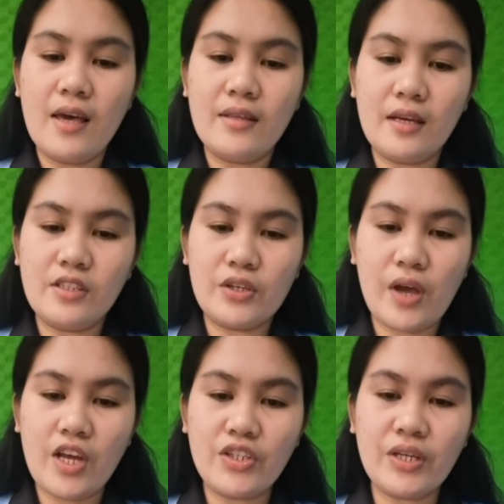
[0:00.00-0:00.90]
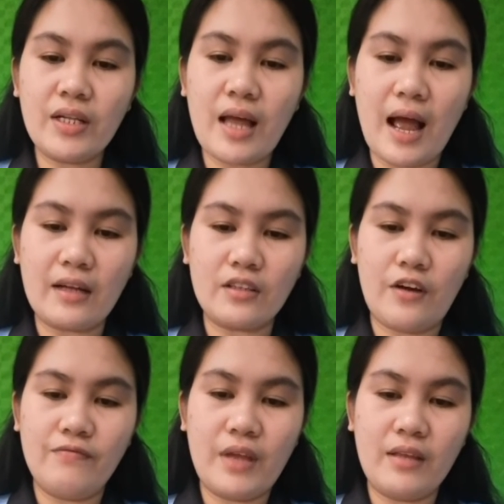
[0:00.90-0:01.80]
The Educational Act
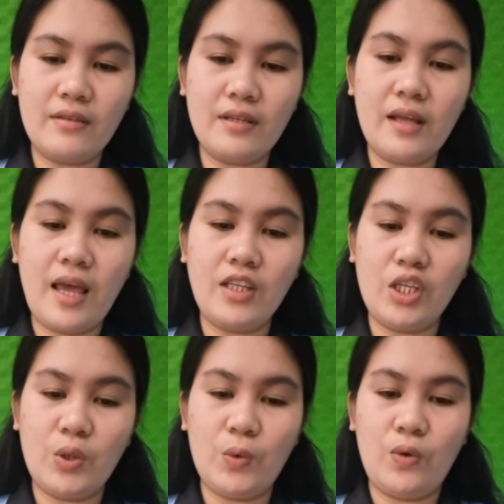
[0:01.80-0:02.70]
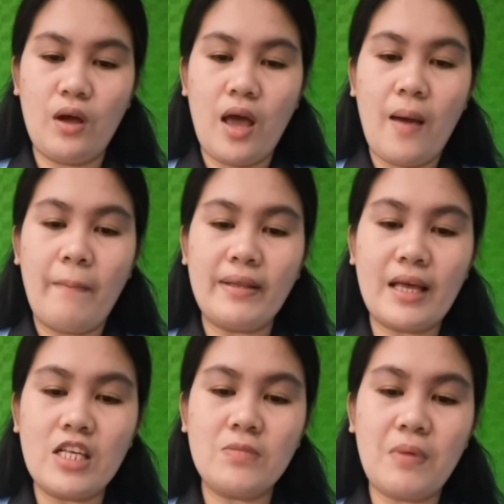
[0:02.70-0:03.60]
of 1982,
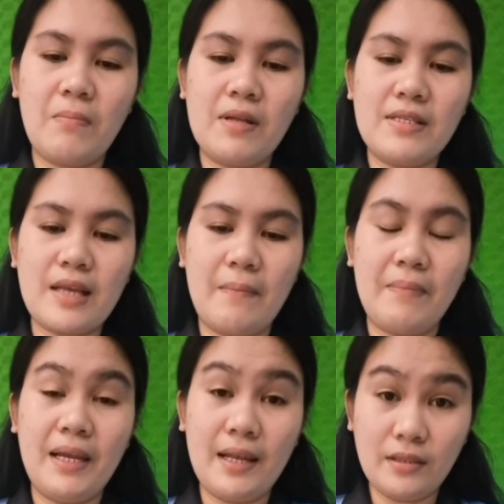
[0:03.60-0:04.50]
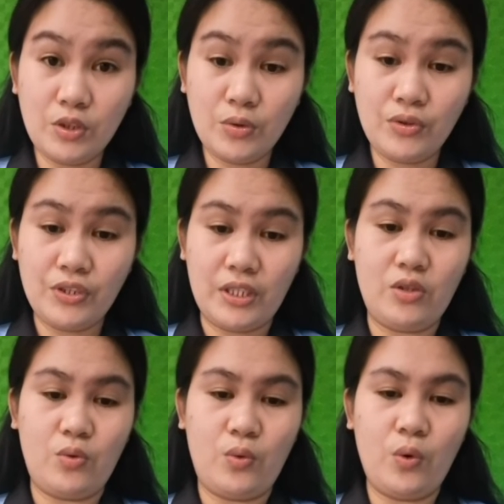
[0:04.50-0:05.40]
Batas Pambansa Bilang
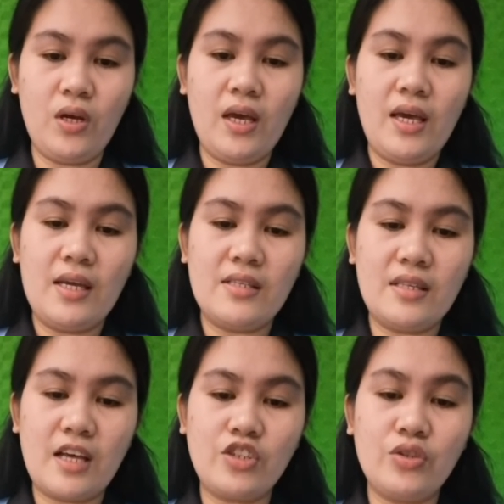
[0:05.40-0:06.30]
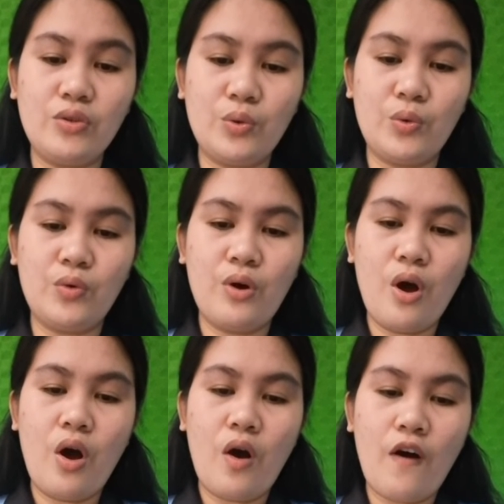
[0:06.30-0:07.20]
232, in Section 2,
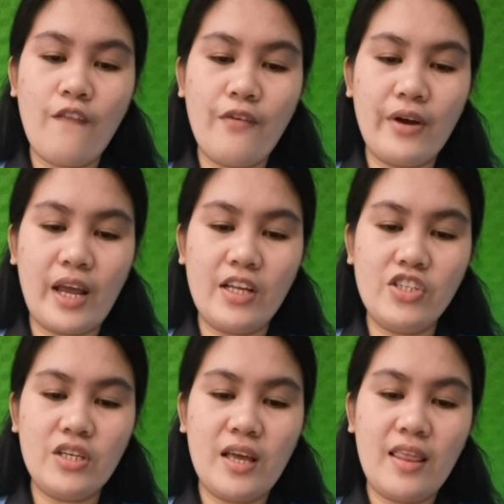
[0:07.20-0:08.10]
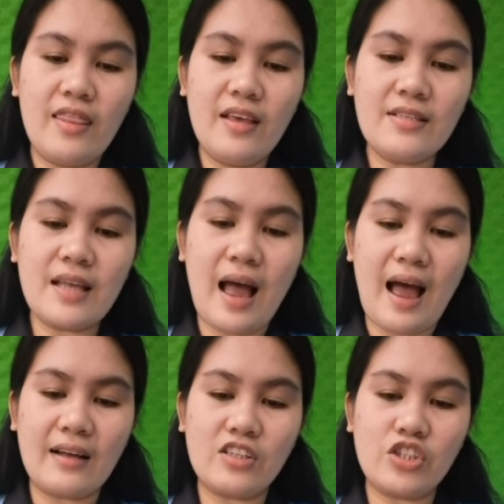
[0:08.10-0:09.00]
Coverage, this
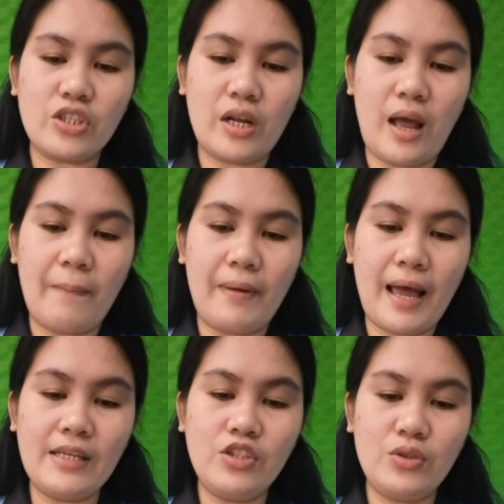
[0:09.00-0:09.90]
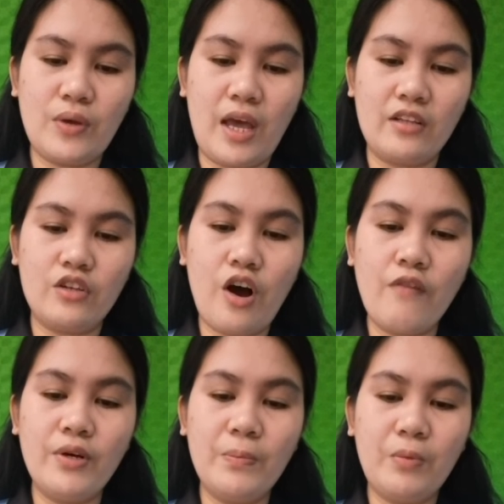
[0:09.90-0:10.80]
act shall apply to and
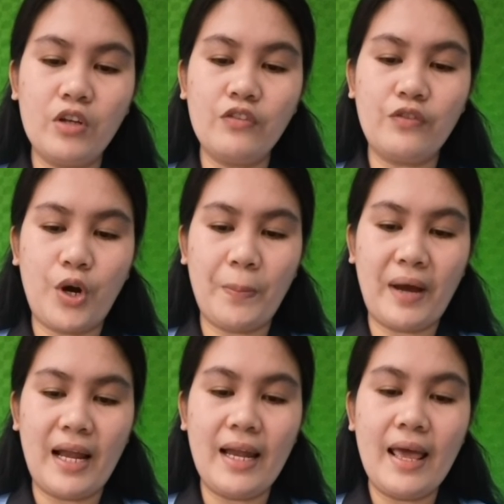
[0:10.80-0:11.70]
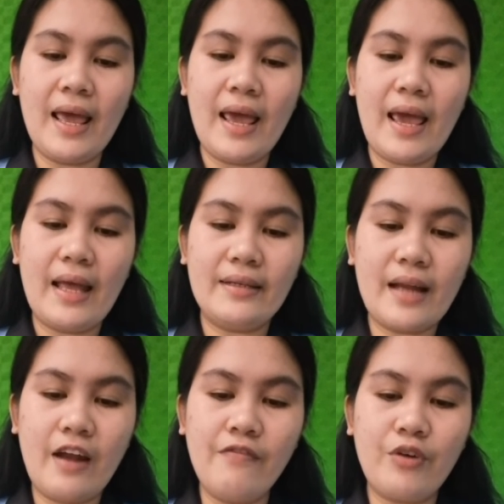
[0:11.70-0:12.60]
govern both formal and
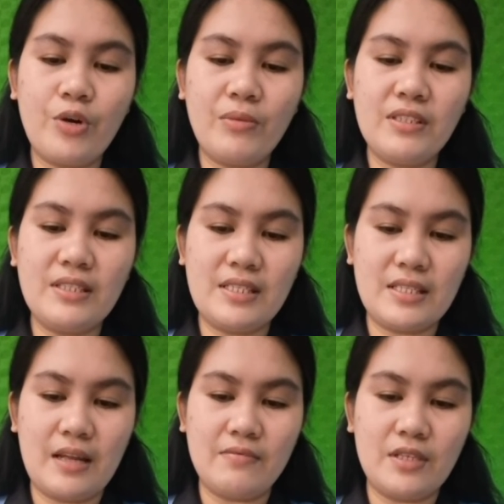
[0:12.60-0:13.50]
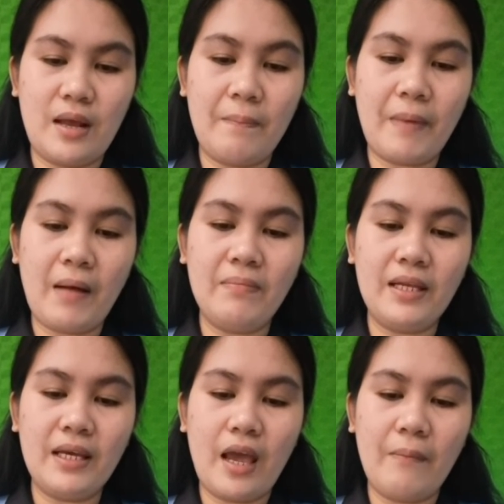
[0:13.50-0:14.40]
non-formal systems in
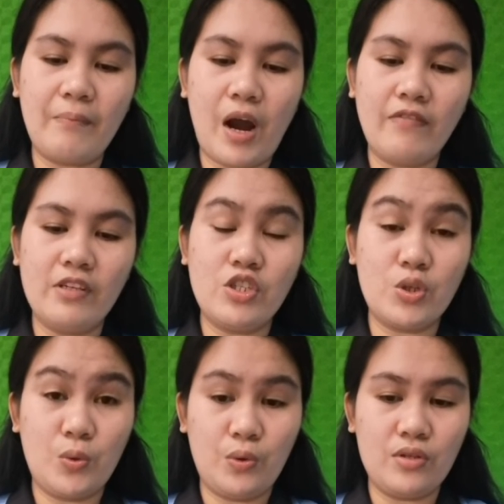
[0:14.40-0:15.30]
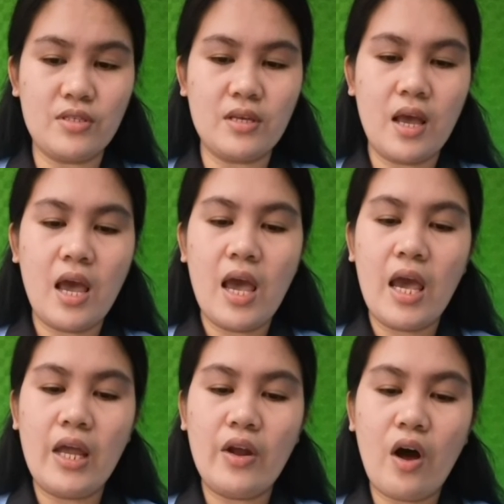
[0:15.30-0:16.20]
public and private schools
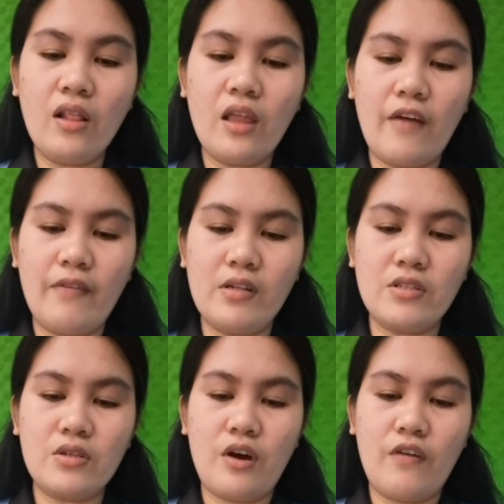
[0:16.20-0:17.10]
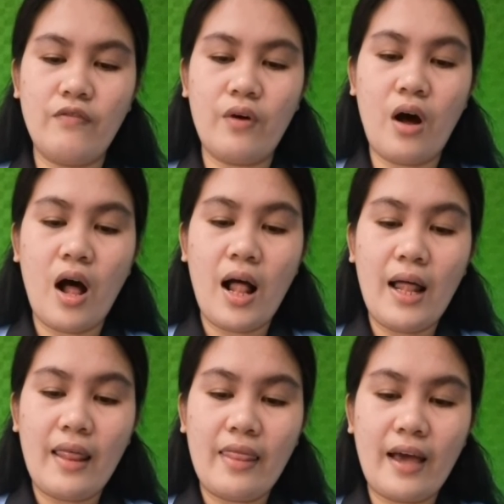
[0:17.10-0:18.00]
and all levels of
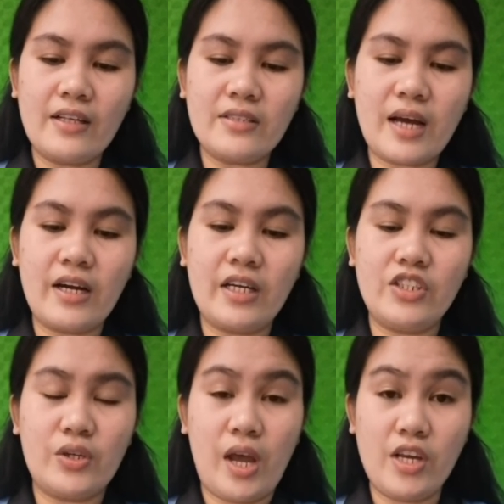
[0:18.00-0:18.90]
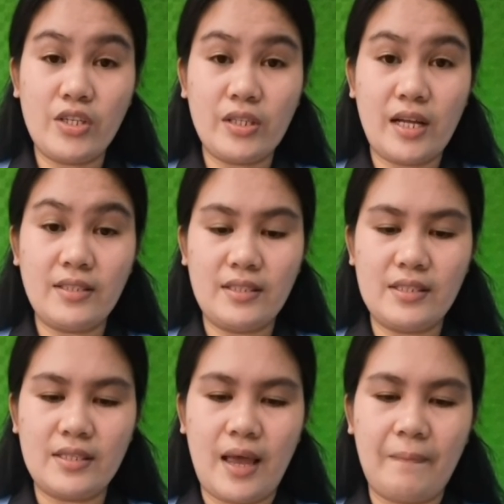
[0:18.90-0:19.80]
the entire educational
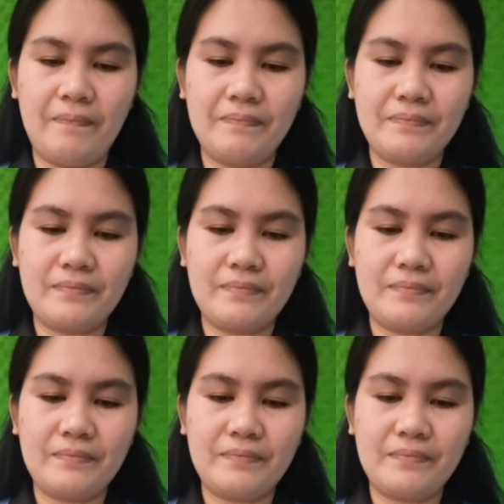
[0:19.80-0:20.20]
system.